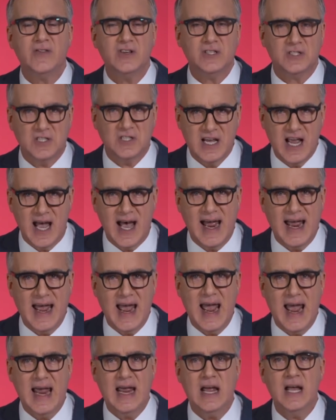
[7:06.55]
the
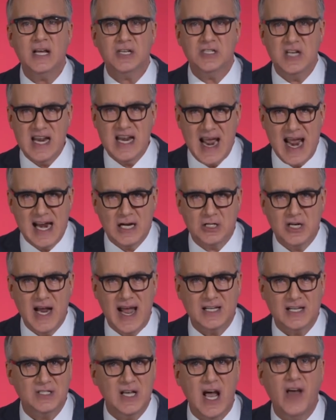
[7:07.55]
CIA,
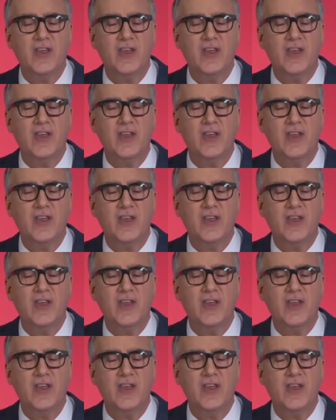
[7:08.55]
DHS,